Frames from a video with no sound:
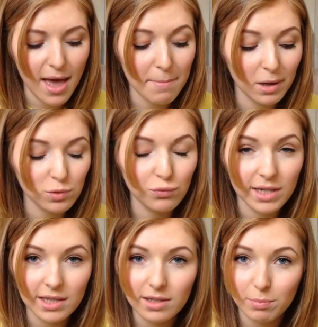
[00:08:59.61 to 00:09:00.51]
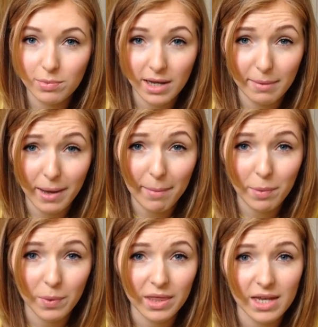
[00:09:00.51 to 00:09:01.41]
and I was really
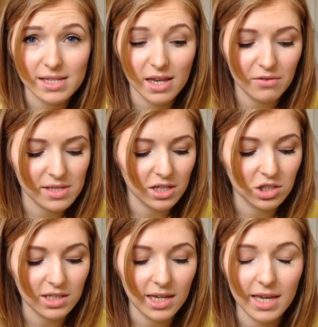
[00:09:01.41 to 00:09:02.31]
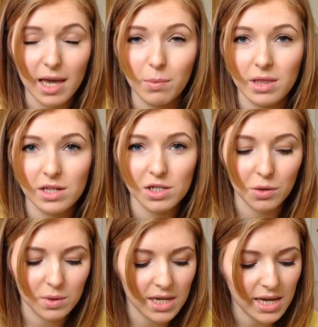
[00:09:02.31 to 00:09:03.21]
happy with their service actually. It came within
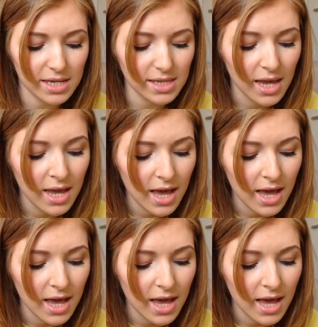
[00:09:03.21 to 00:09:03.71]
2 days,